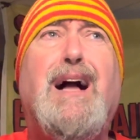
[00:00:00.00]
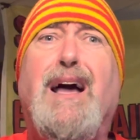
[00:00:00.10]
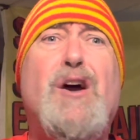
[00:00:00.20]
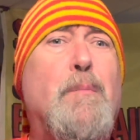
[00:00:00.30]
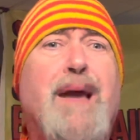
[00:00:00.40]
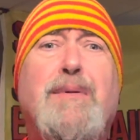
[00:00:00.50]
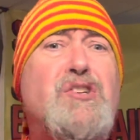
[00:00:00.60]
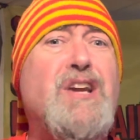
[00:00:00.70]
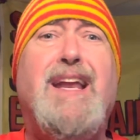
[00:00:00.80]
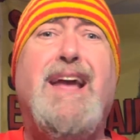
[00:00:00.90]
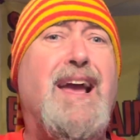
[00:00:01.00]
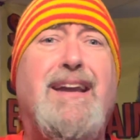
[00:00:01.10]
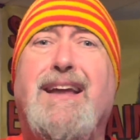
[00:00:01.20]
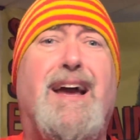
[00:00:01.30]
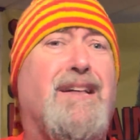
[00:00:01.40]
I know baby Cheetah
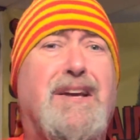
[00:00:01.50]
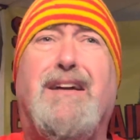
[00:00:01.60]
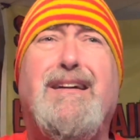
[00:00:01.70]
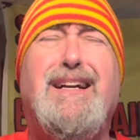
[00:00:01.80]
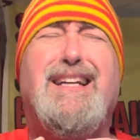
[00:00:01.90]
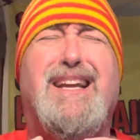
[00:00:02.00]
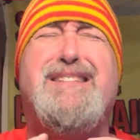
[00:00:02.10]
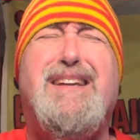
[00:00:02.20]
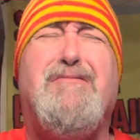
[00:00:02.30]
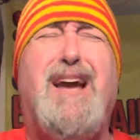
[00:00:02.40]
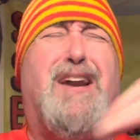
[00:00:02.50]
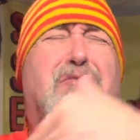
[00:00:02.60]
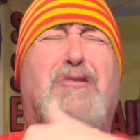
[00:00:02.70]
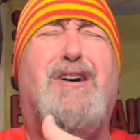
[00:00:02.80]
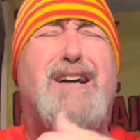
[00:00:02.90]
ain't down there because he ran
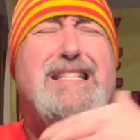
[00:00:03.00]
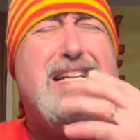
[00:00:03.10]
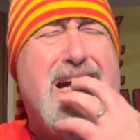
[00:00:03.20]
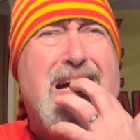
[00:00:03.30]
across.